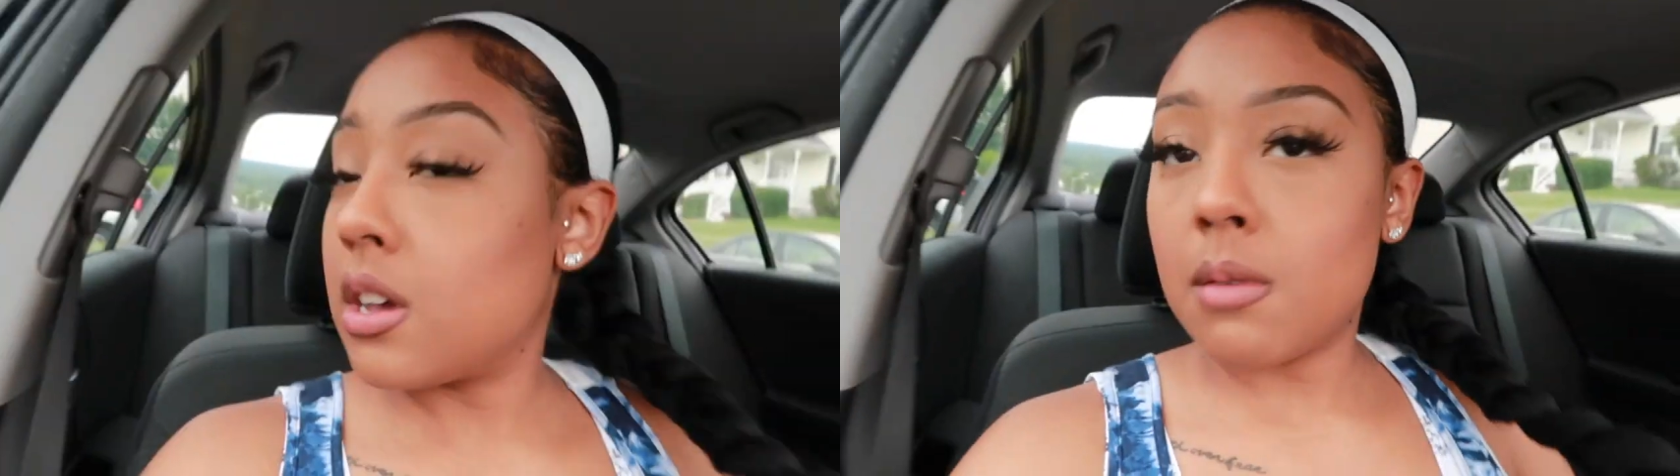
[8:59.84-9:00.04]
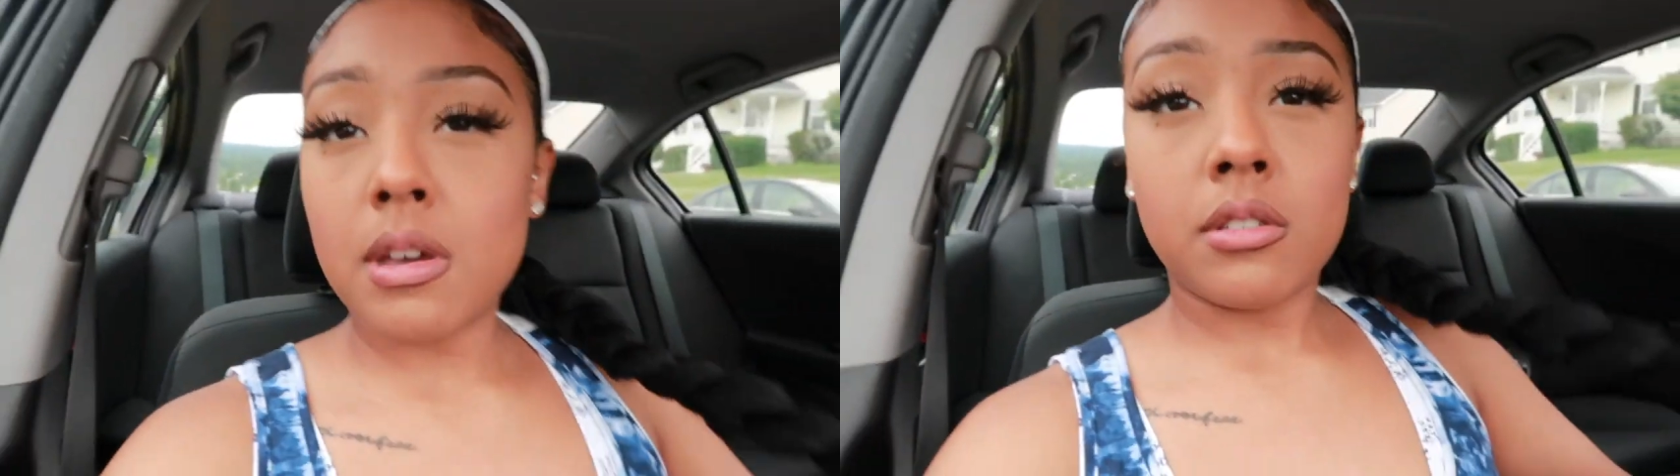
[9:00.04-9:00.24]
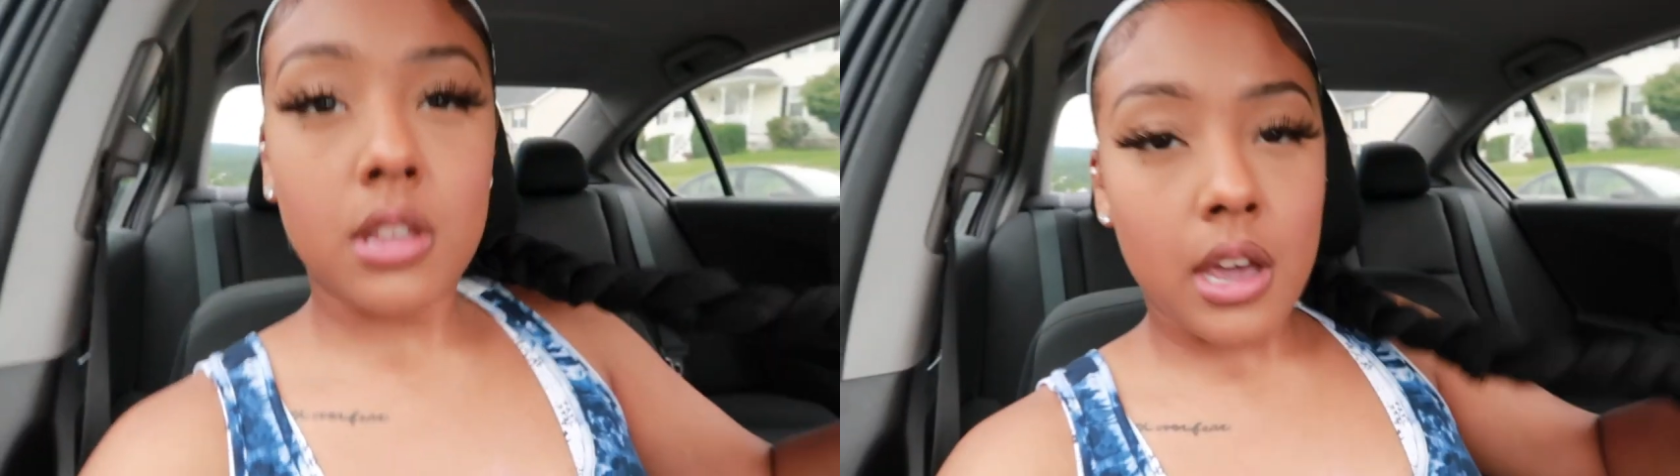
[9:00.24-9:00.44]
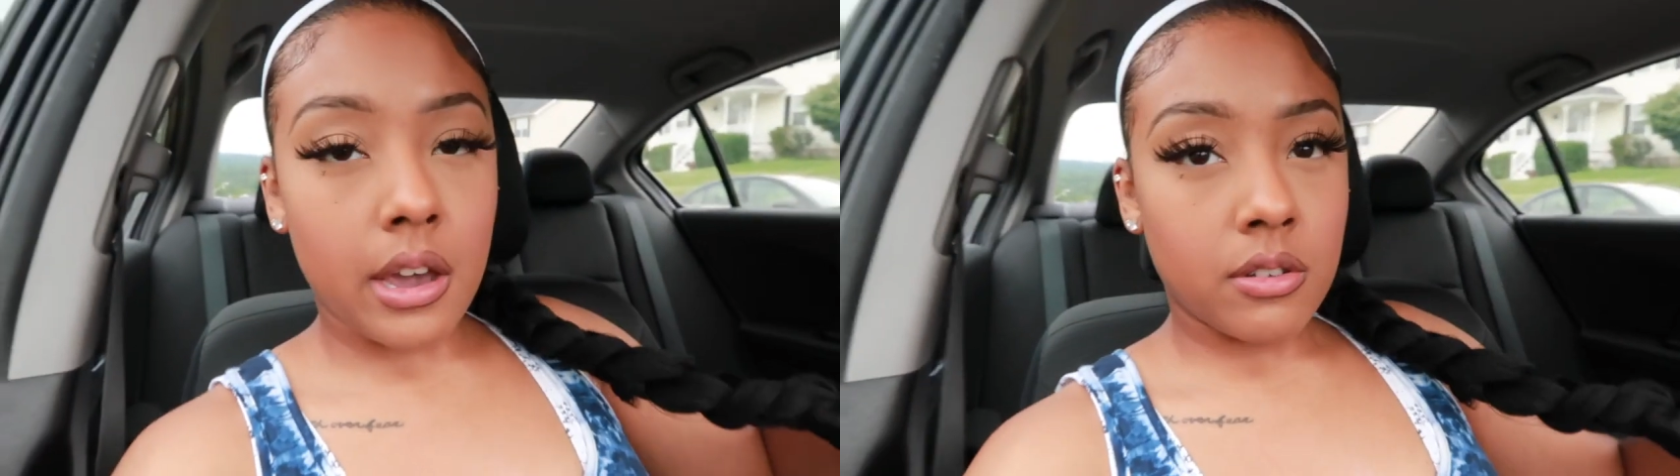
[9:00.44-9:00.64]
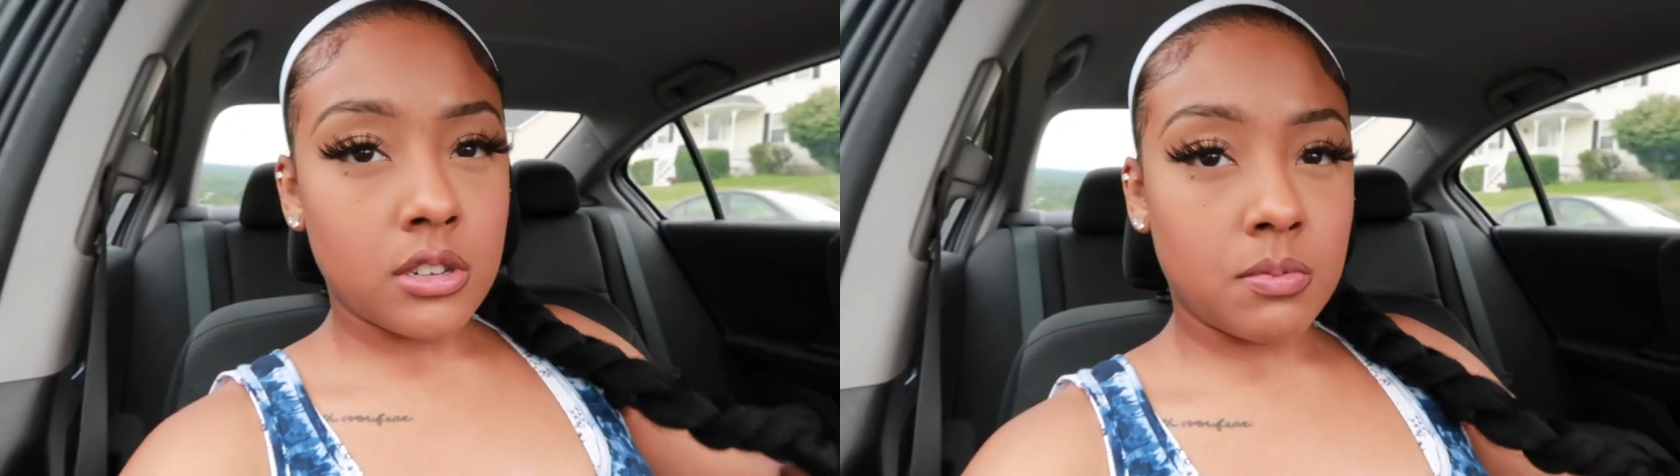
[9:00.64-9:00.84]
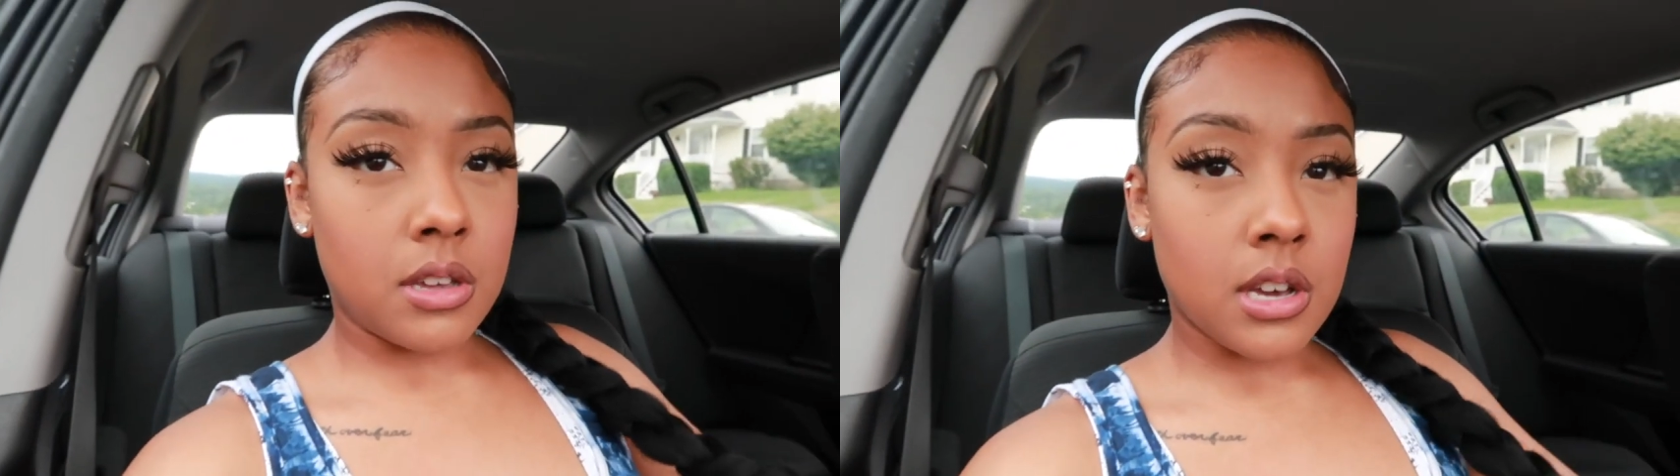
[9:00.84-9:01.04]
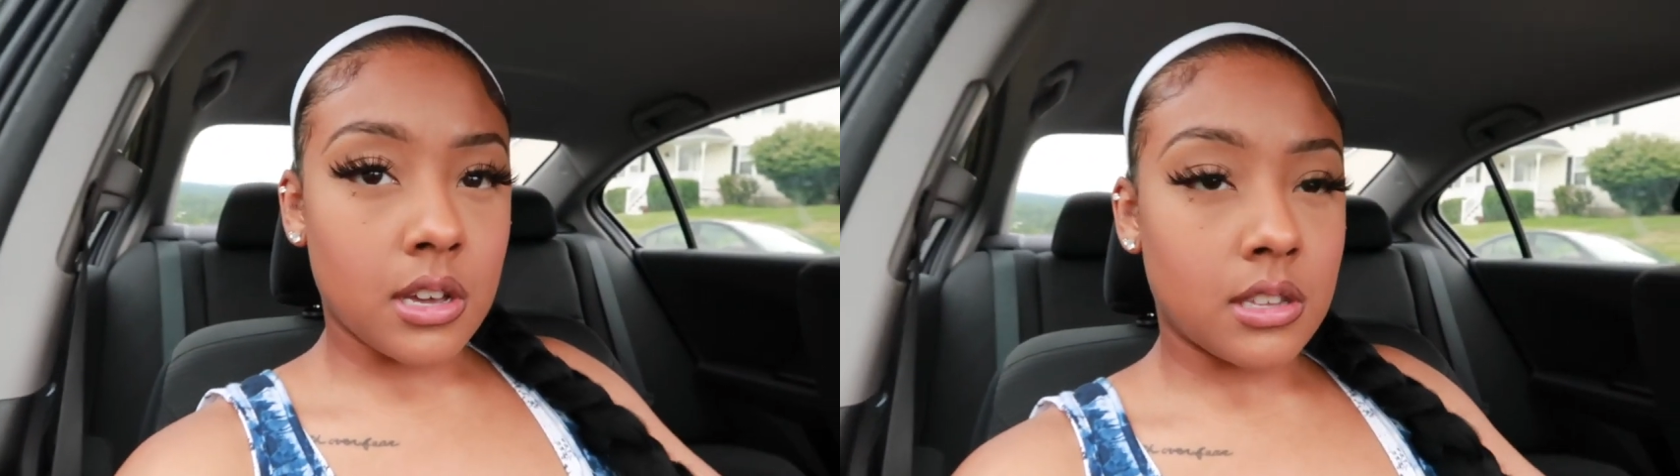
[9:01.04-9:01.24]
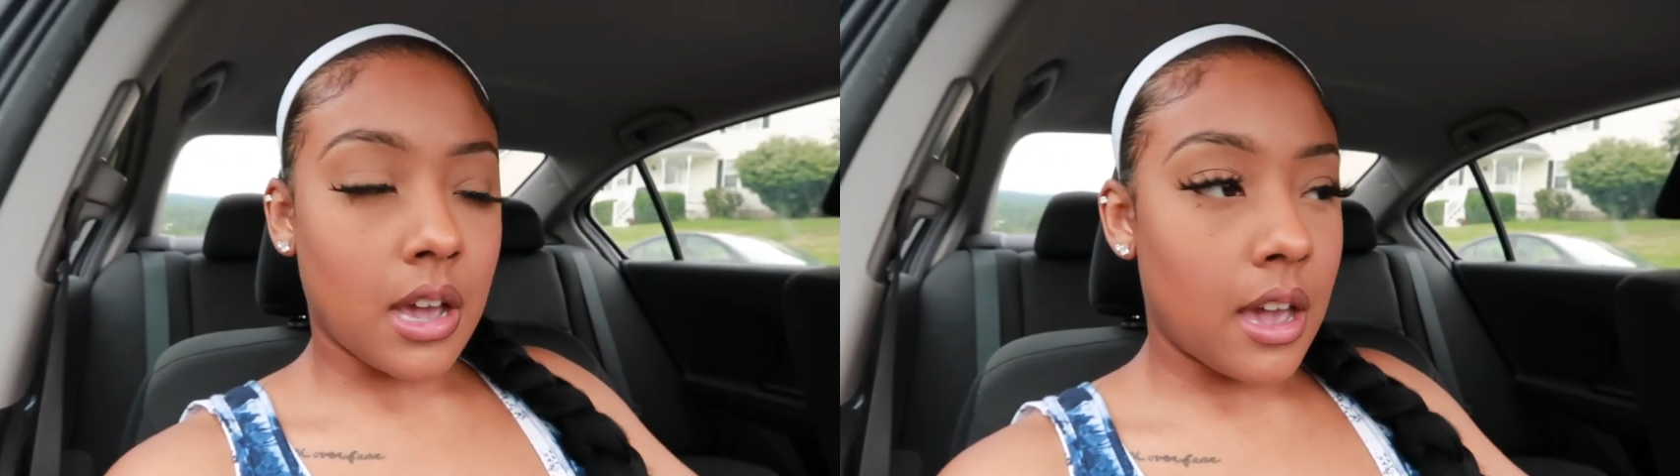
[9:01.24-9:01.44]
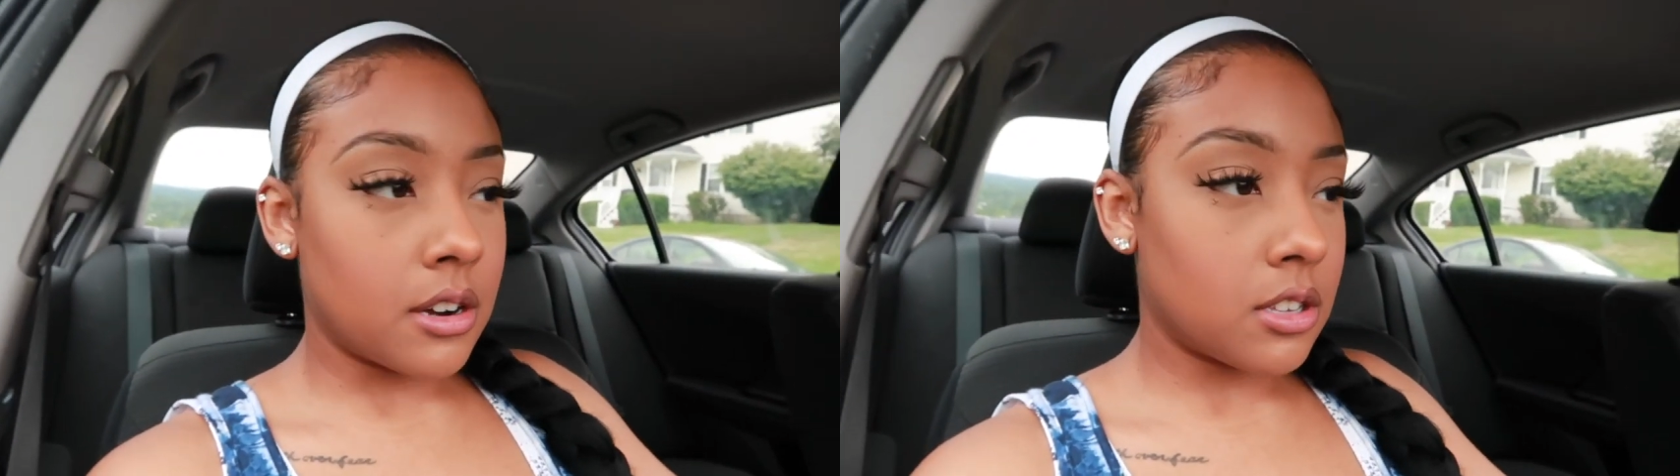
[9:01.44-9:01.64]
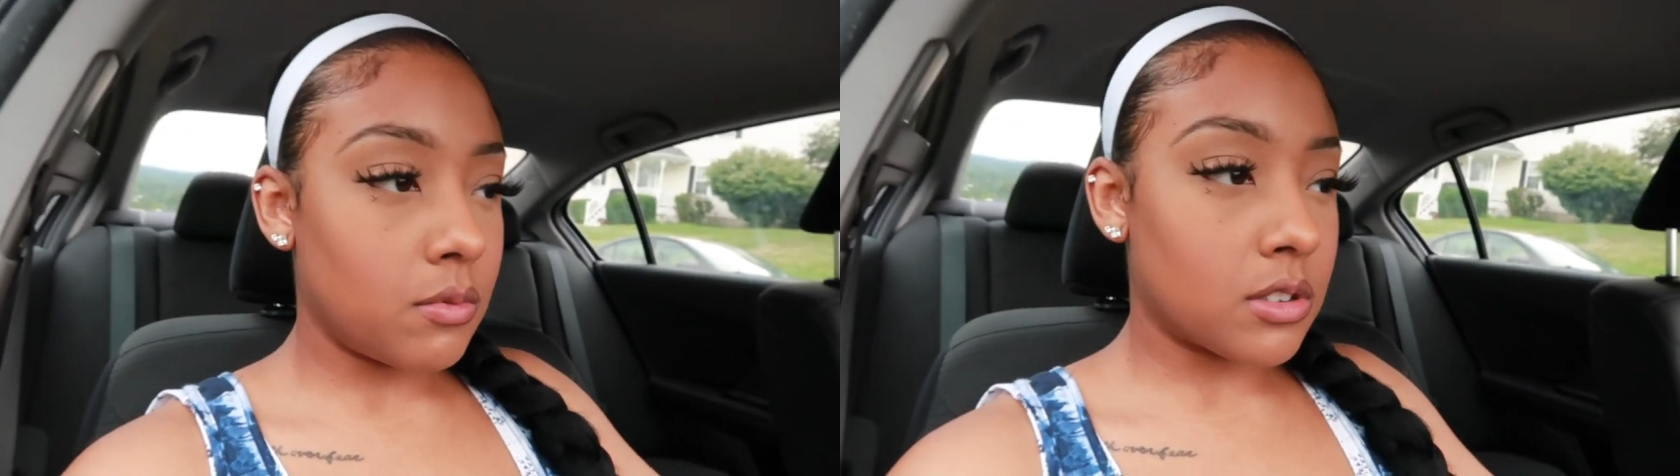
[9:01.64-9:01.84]
come out the house because I
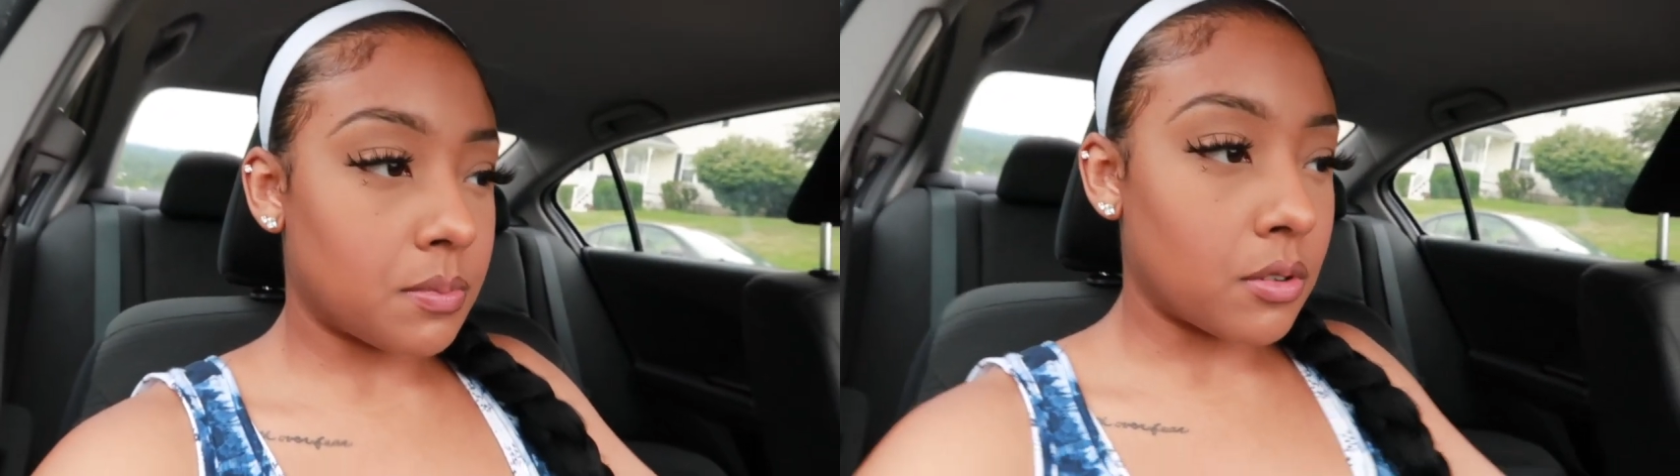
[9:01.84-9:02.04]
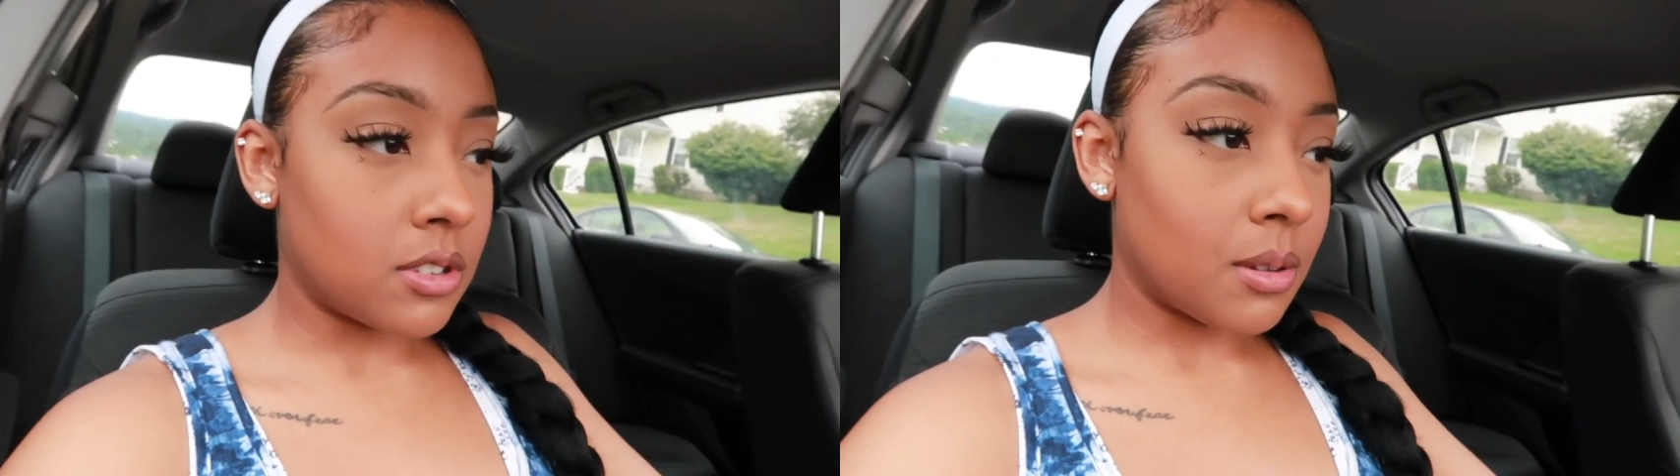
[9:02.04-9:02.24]
honestly was supposed